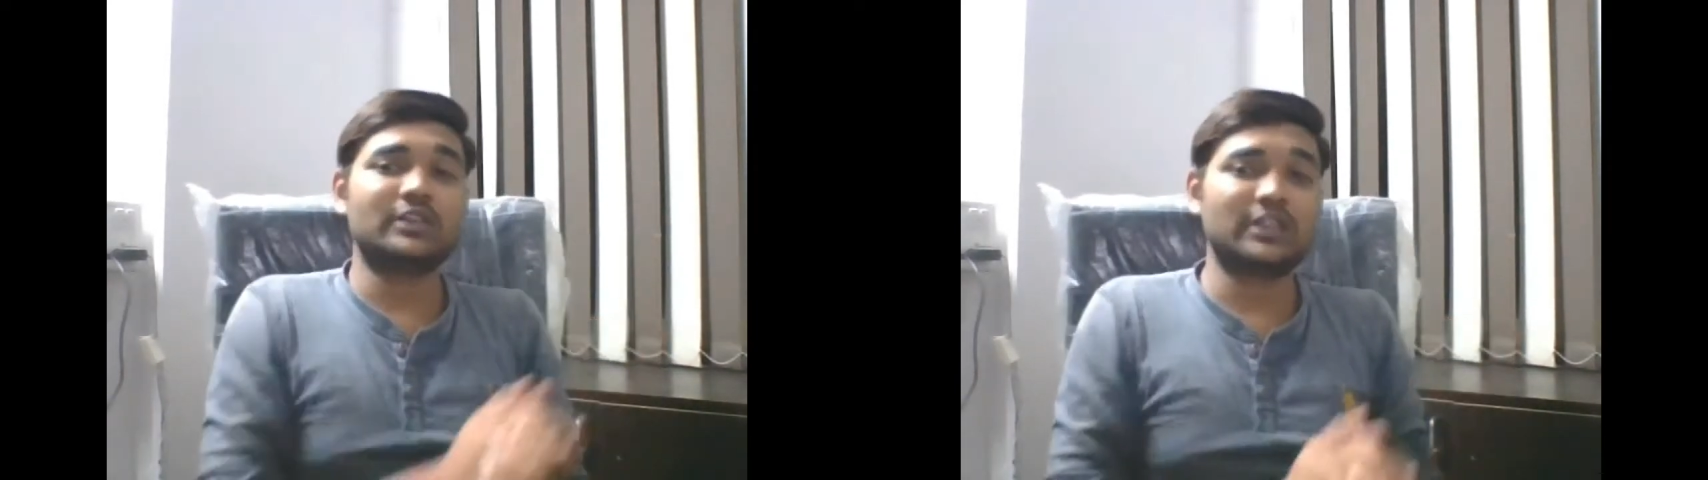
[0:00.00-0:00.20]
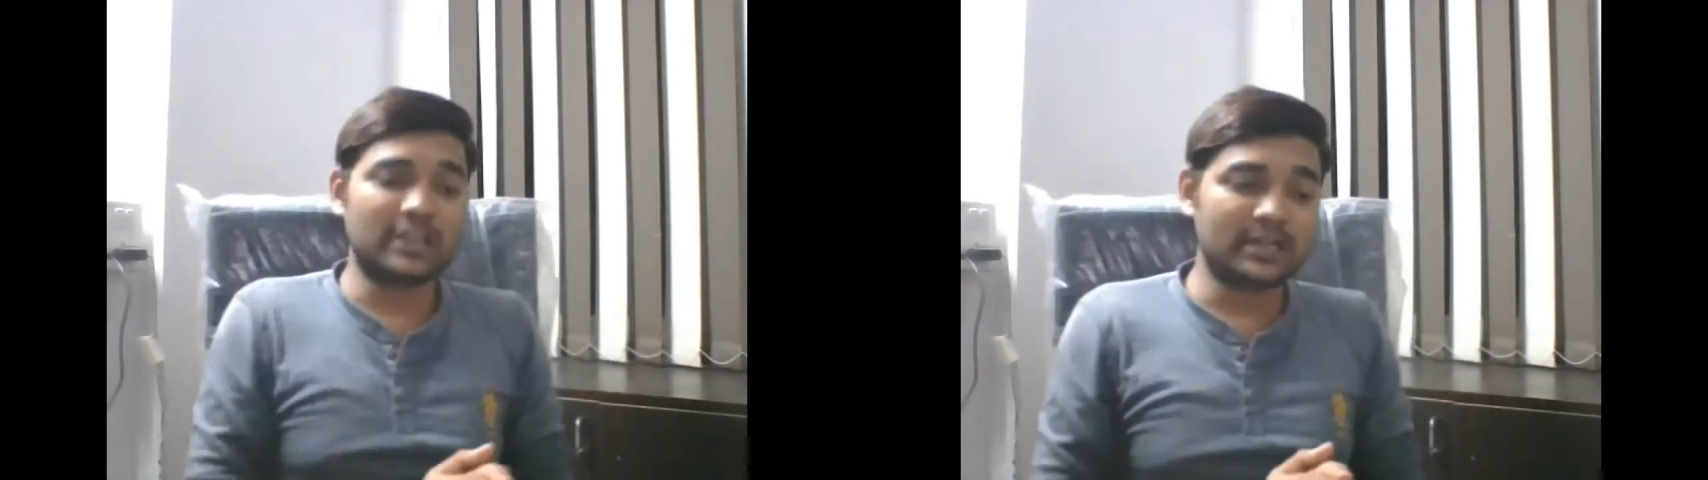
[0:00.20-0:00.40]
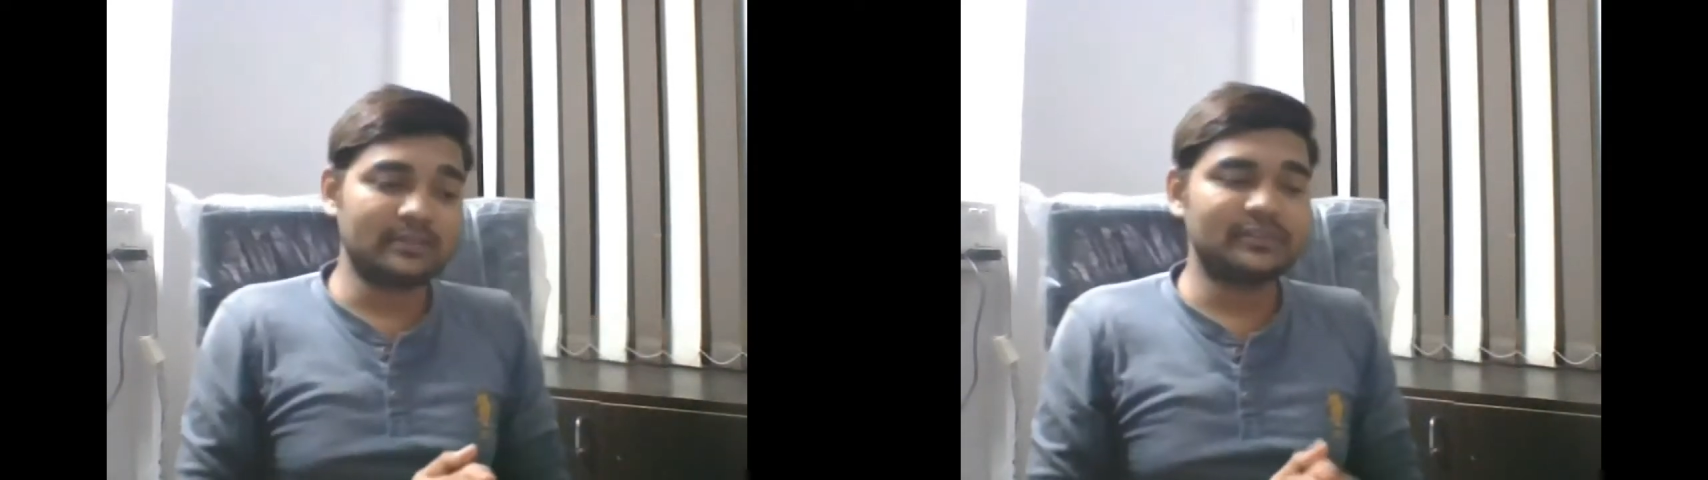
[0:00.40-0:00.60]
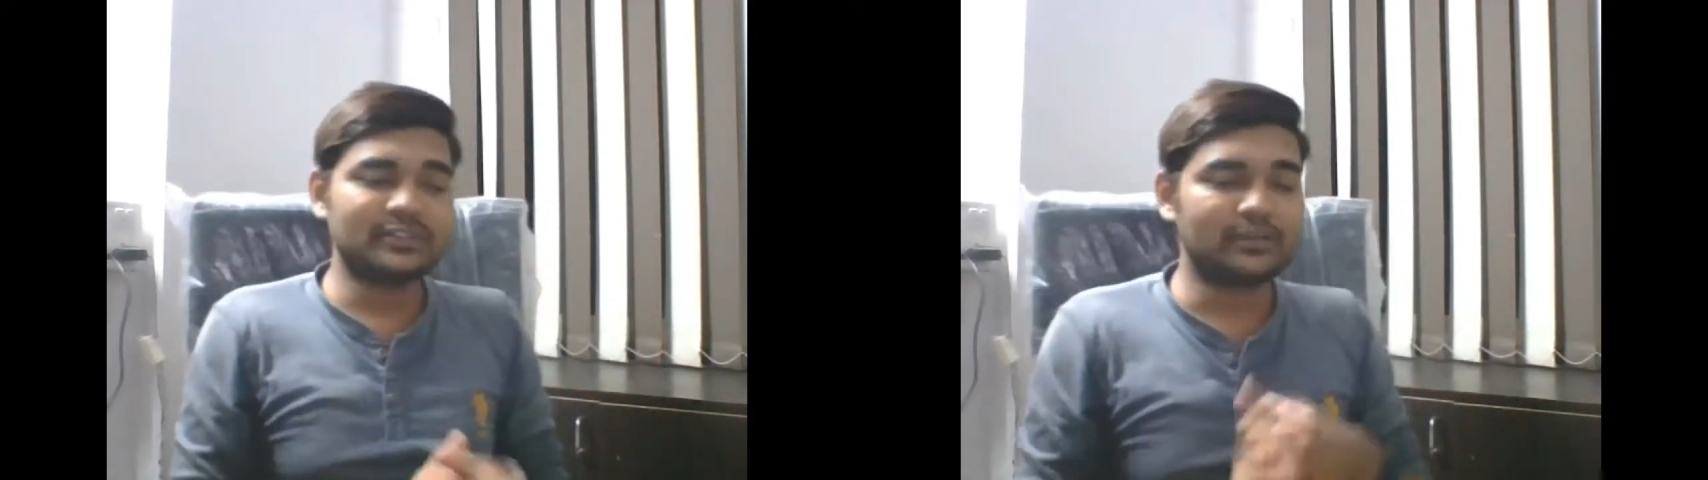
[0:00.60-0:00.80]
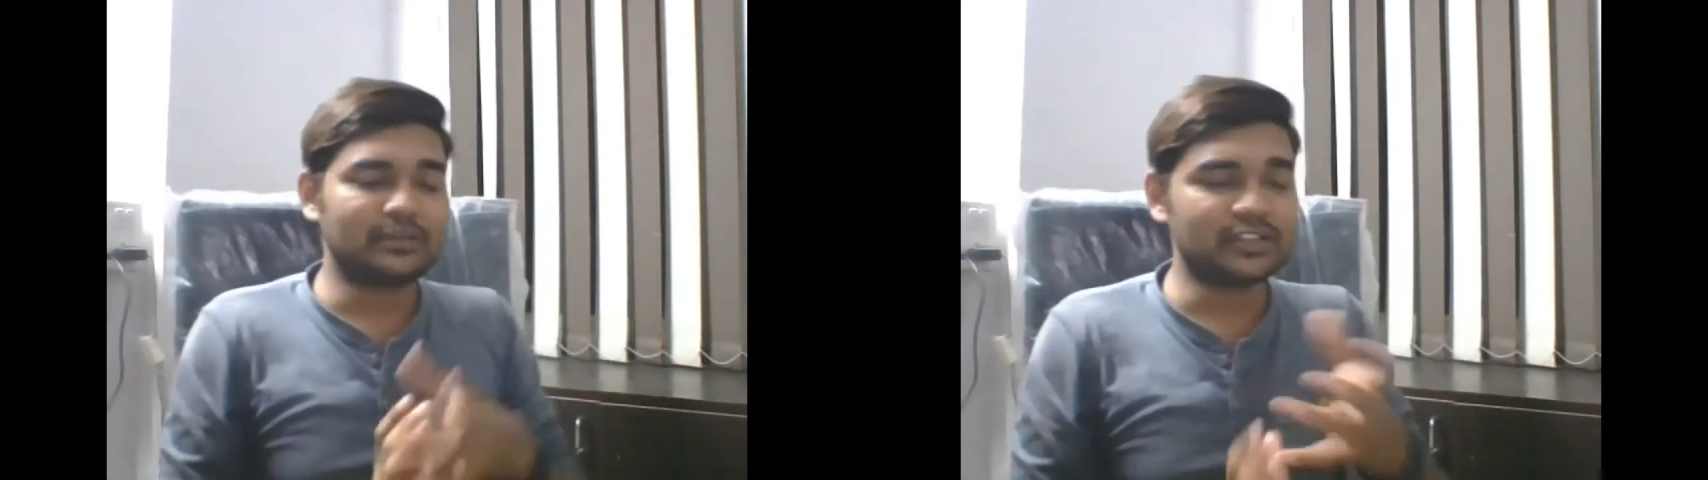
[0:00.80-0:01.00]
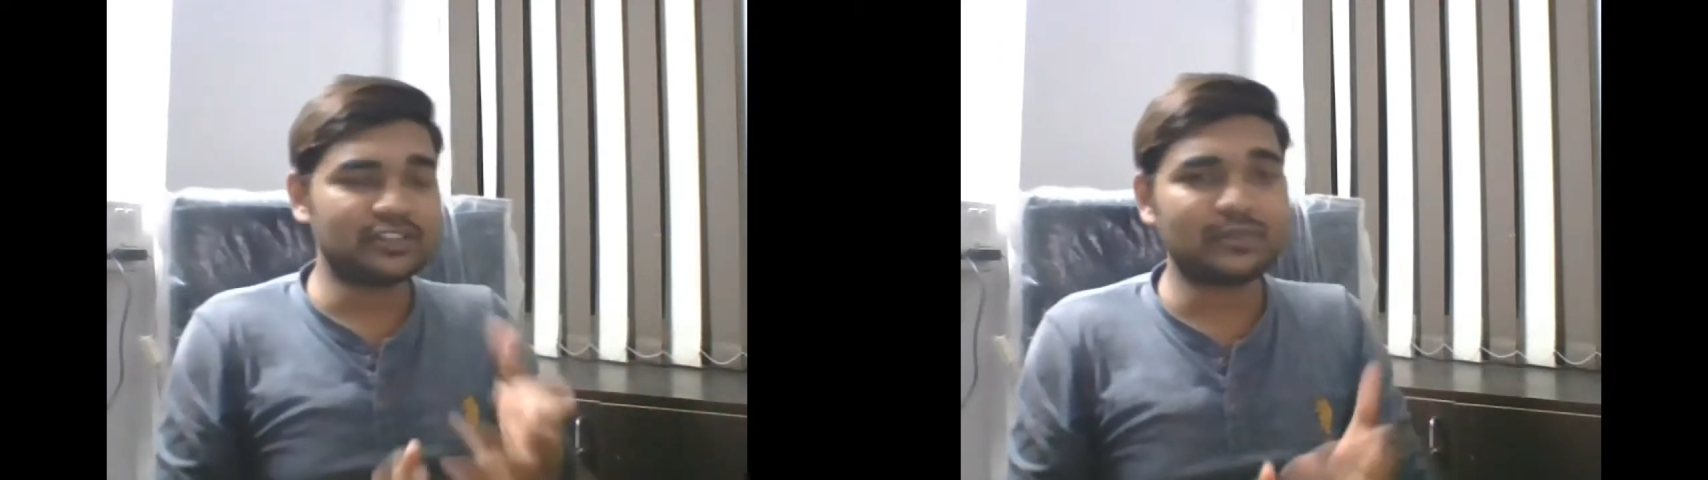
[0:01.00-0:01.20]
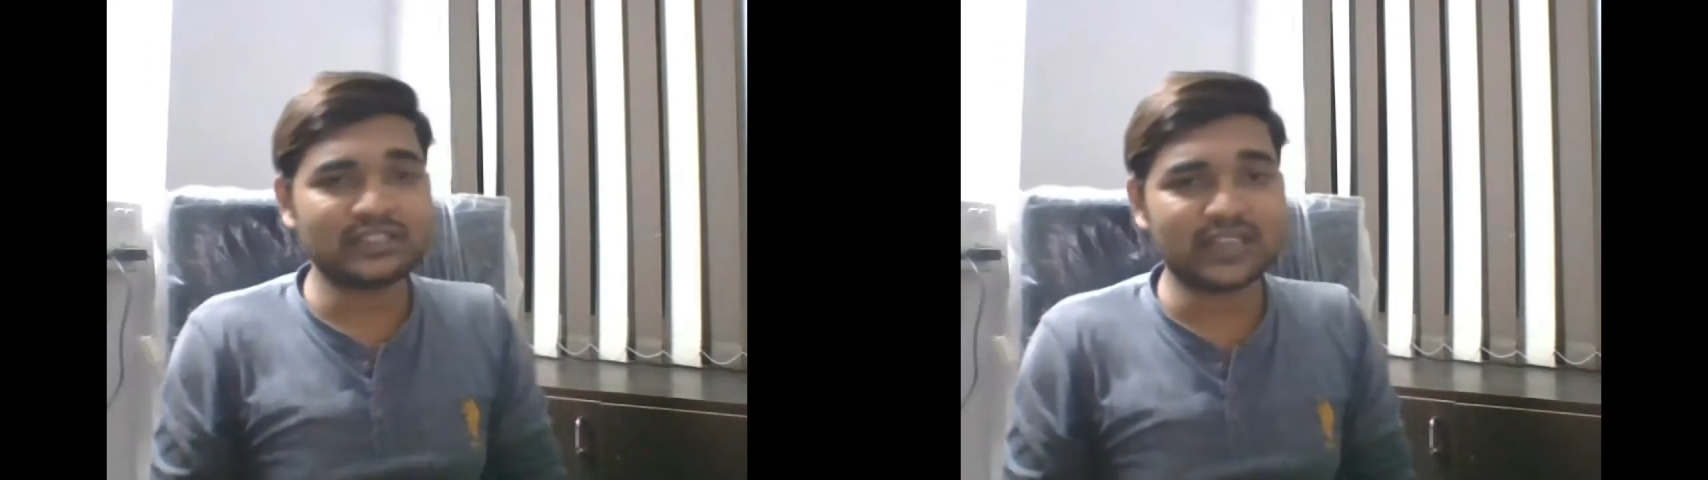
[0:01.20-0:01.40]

comes customers